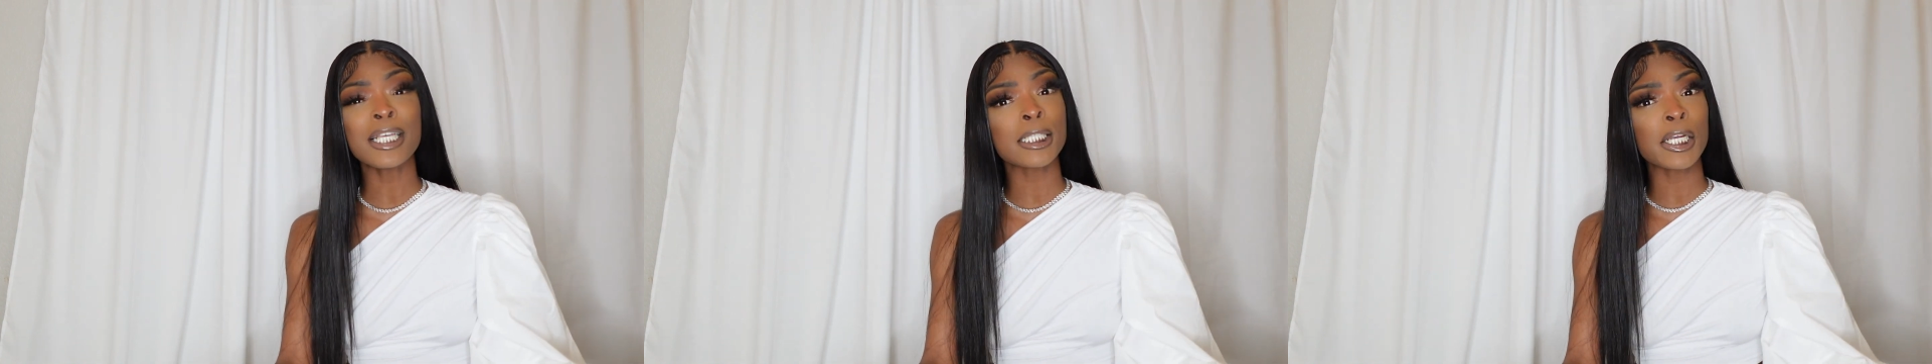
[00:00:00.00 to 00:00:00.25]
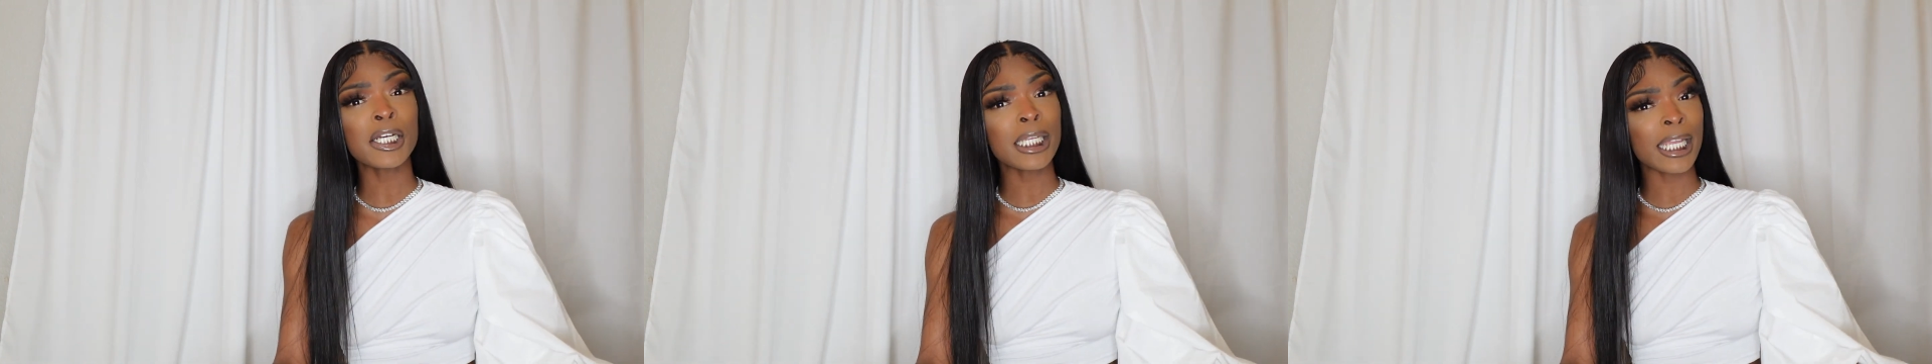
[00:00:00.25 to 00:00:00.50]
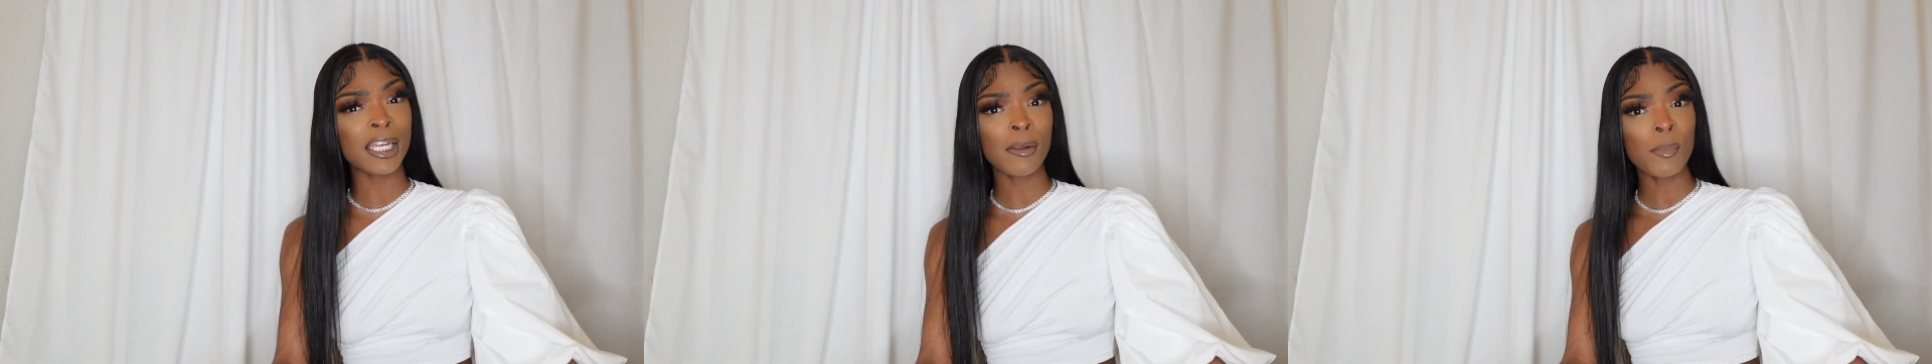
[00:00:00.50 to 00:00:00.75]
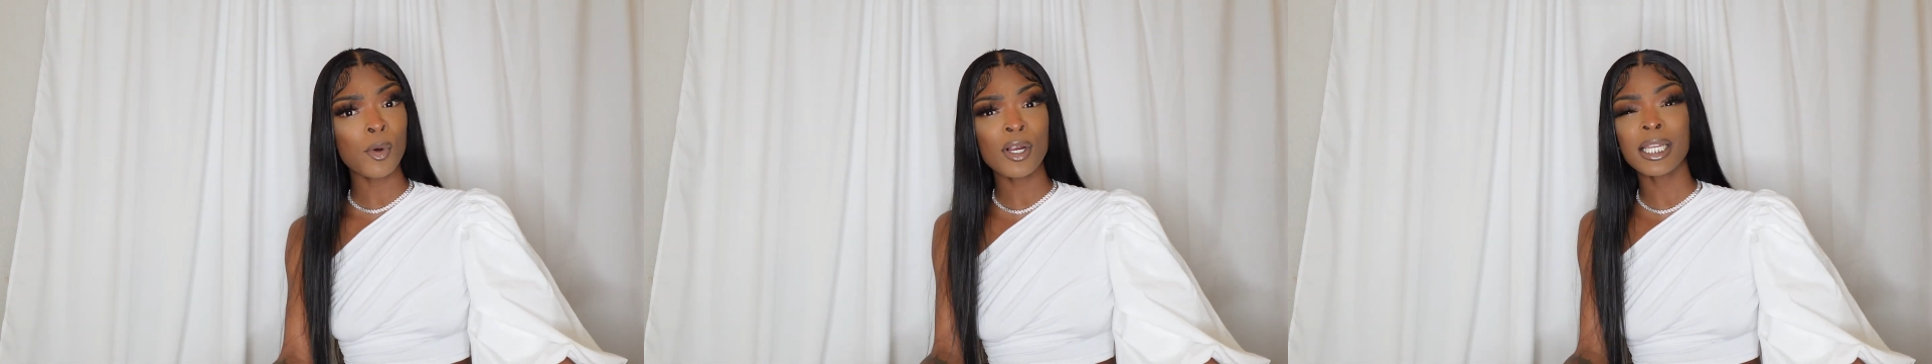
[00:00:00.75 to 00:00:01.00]
It's early in the
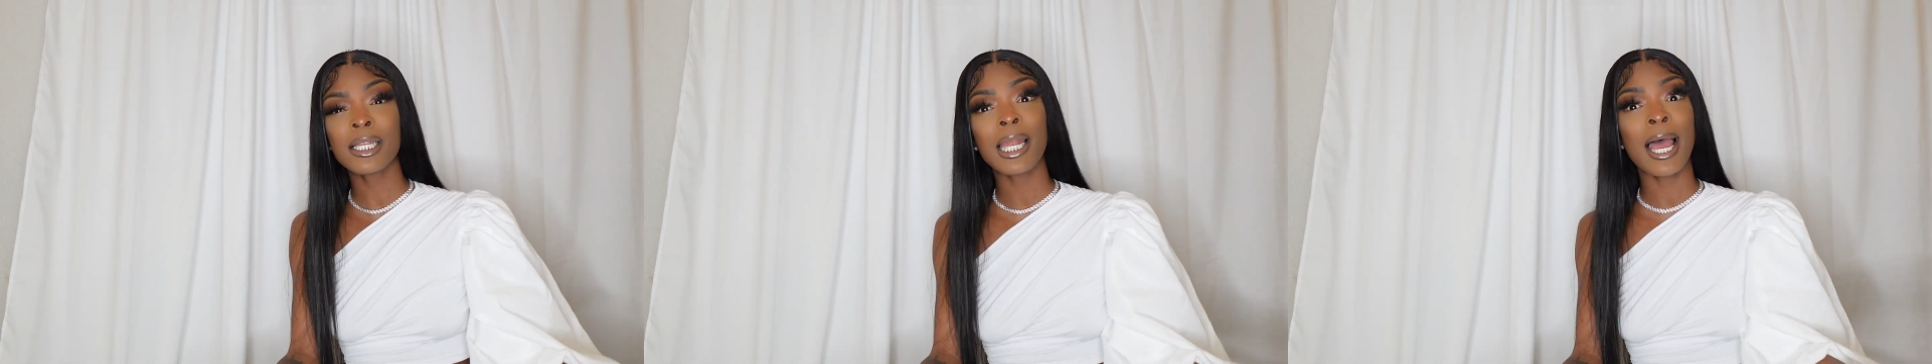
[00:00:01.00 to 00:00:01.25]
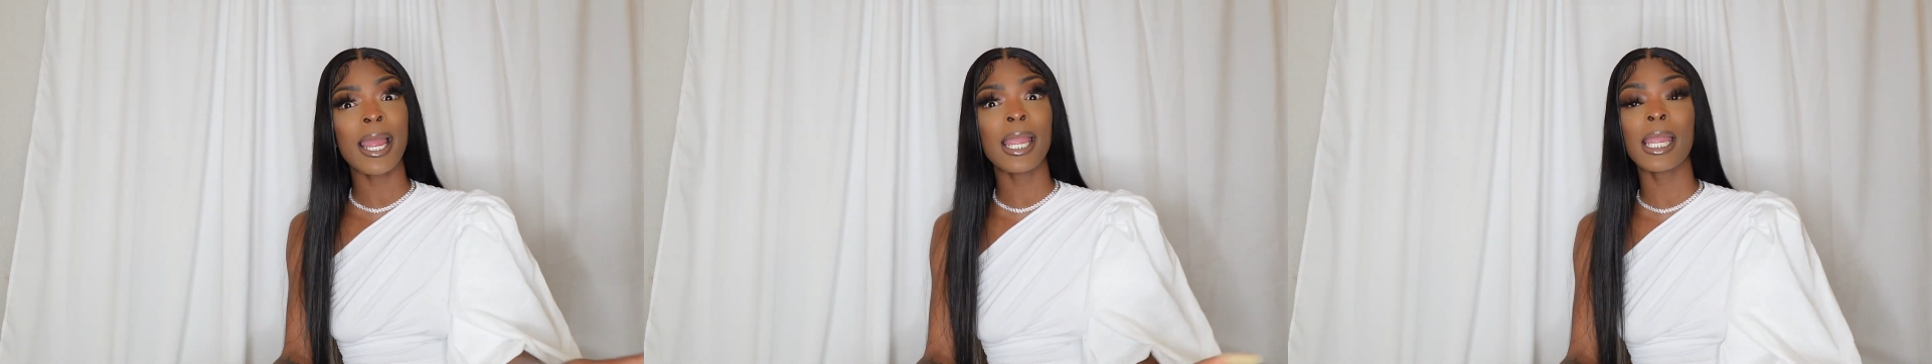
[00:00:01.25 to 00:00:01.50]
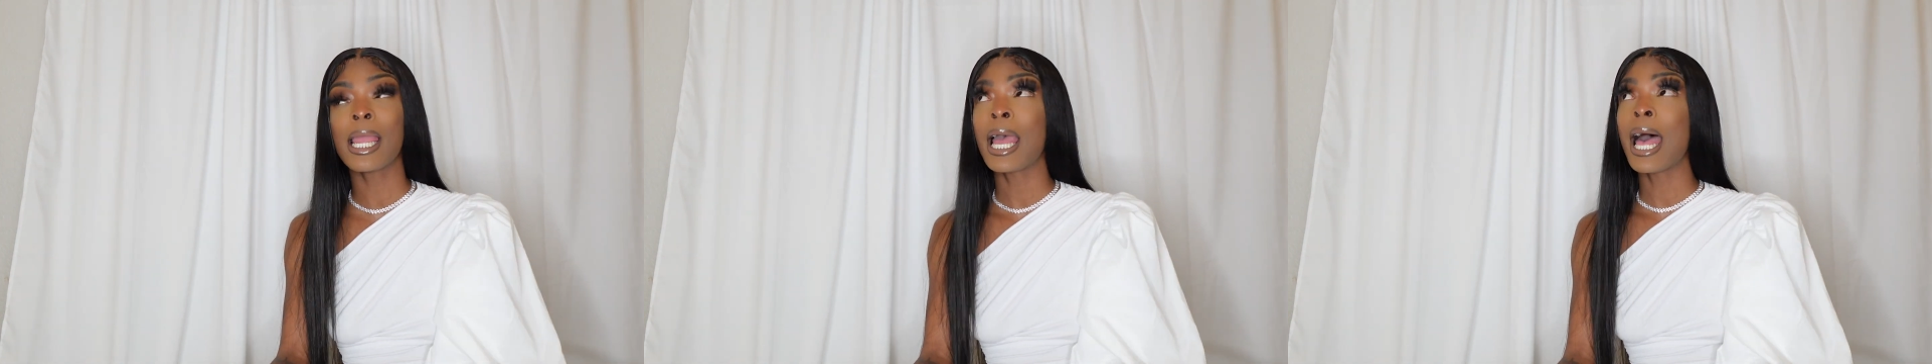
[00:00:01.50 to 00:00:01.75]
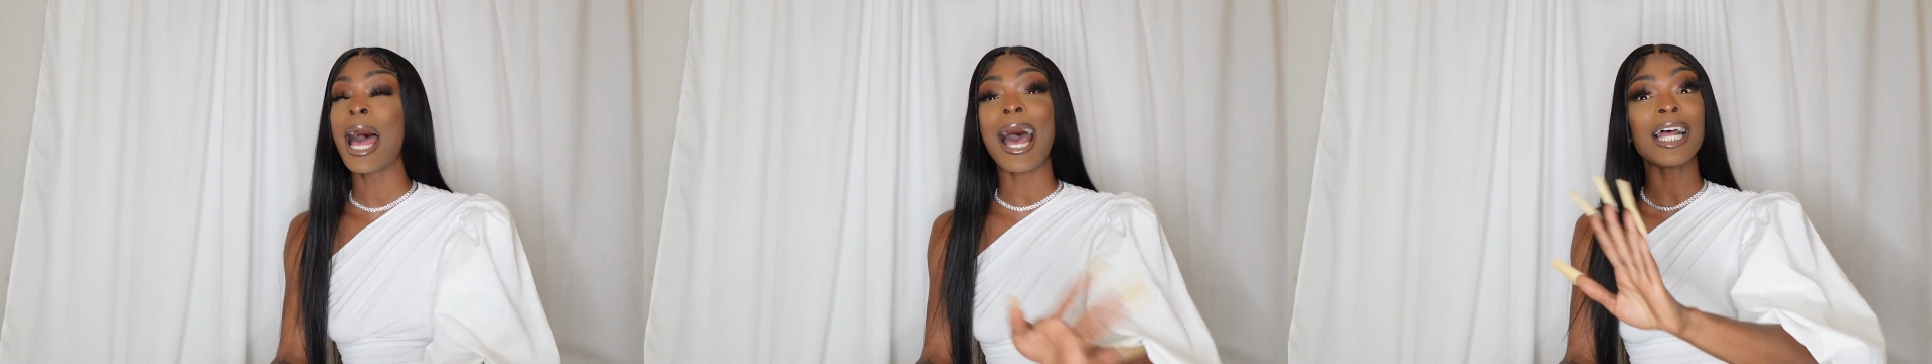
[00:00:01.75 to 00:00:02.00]
morning, like,
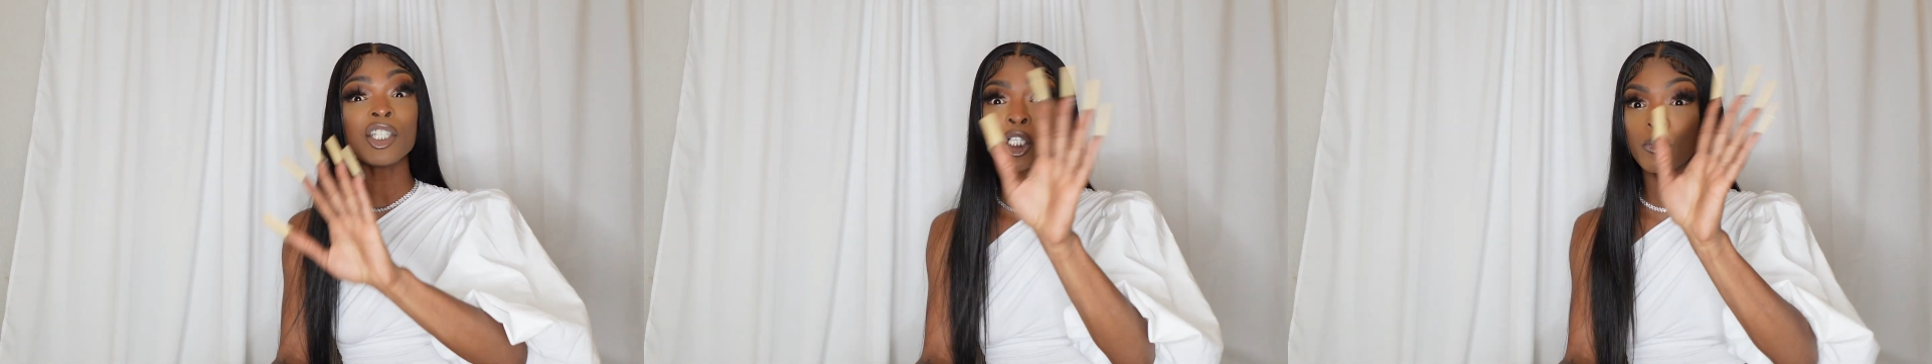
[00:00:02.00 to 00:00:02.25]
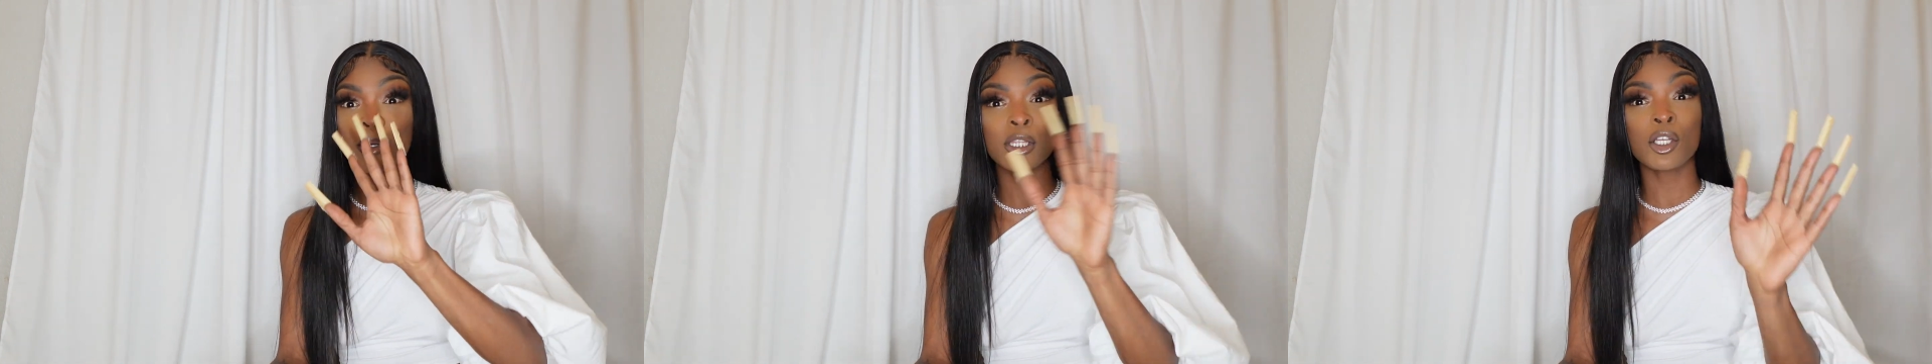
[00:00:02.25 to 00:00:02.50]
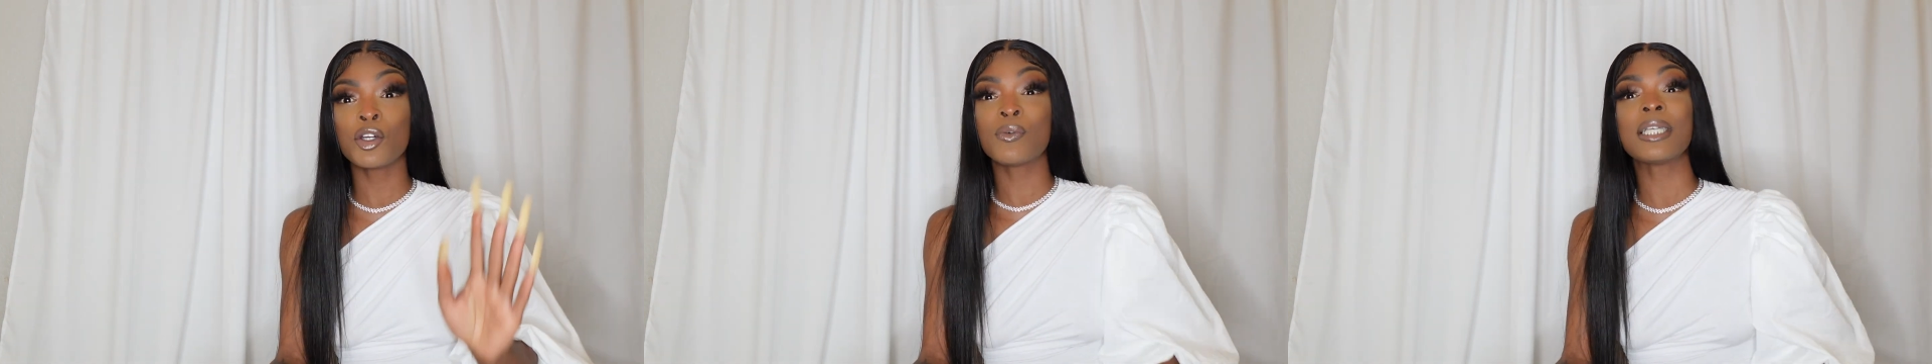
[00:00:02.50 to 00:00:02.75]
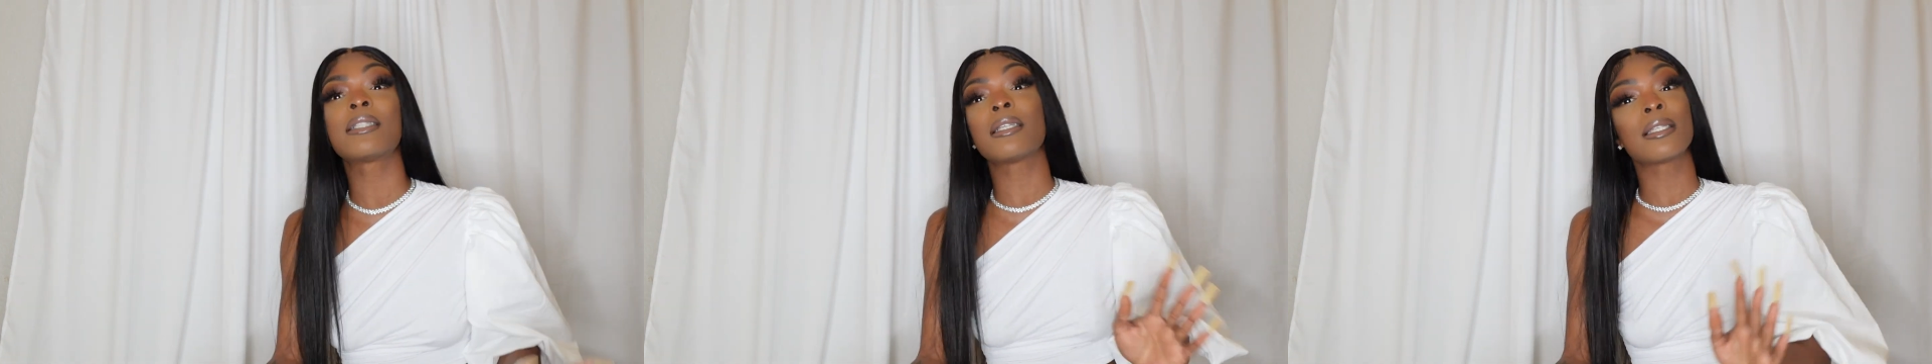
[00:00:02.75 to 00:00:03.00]
I just want the
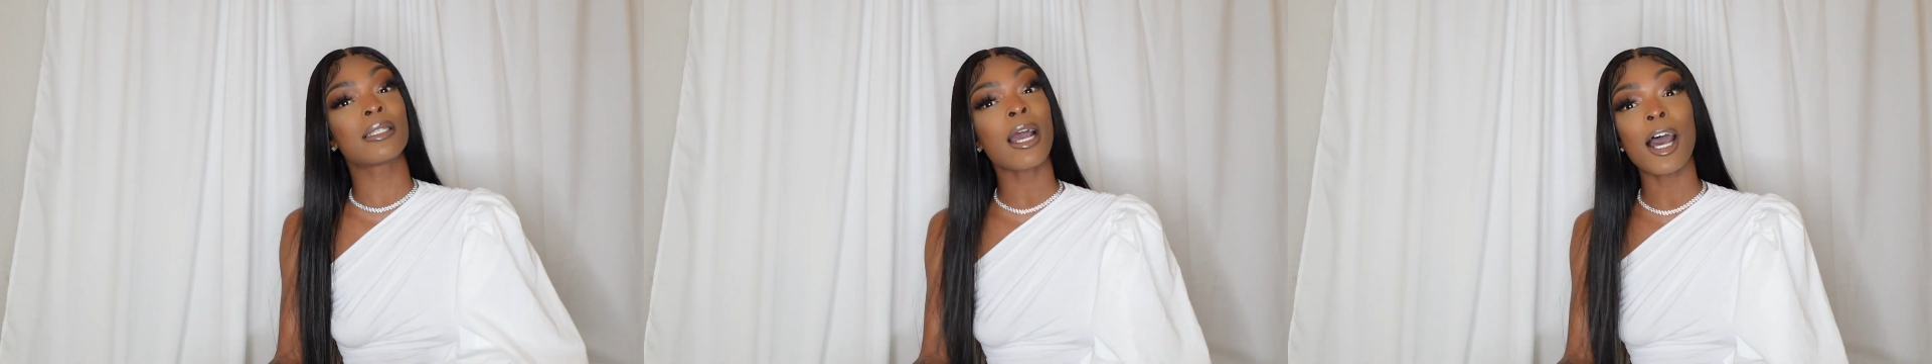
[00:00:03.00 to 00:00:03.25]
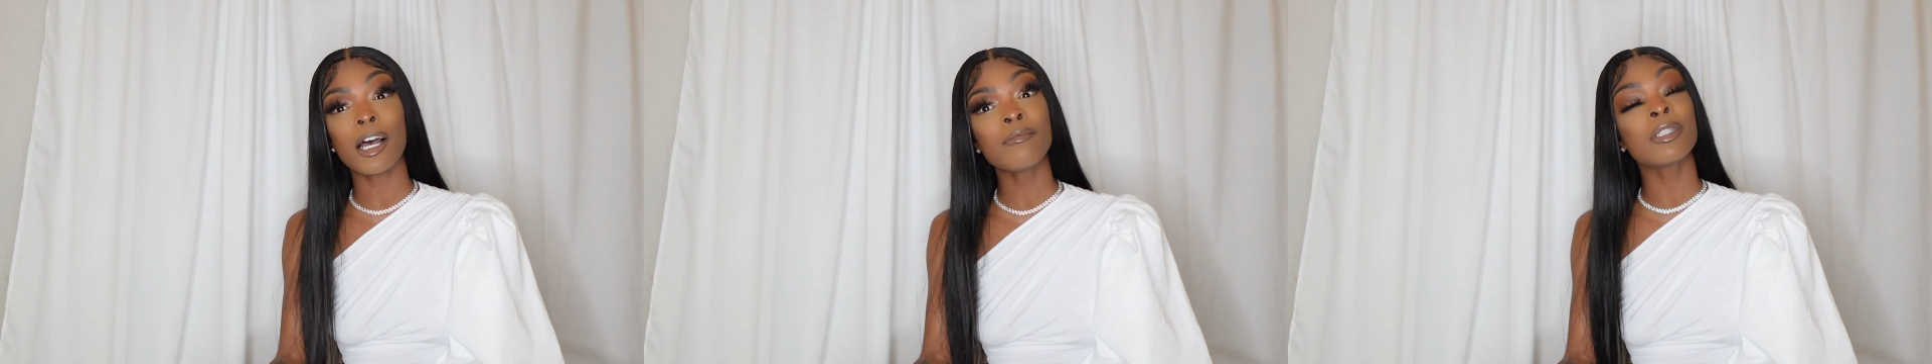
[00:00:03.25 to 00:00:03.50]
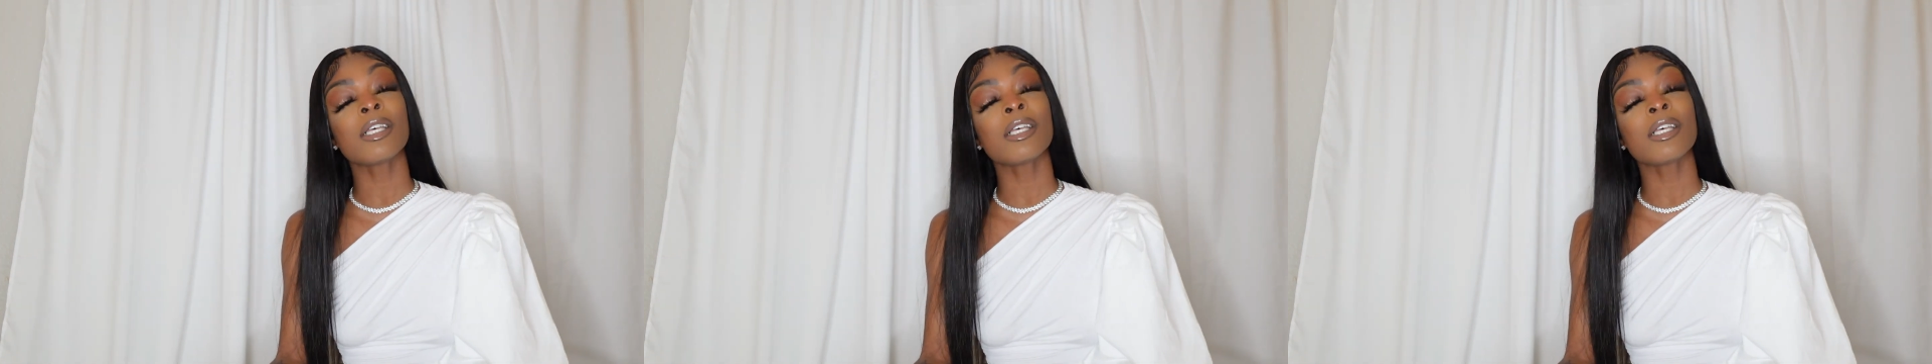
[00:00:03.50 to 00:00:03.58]
noise to stop.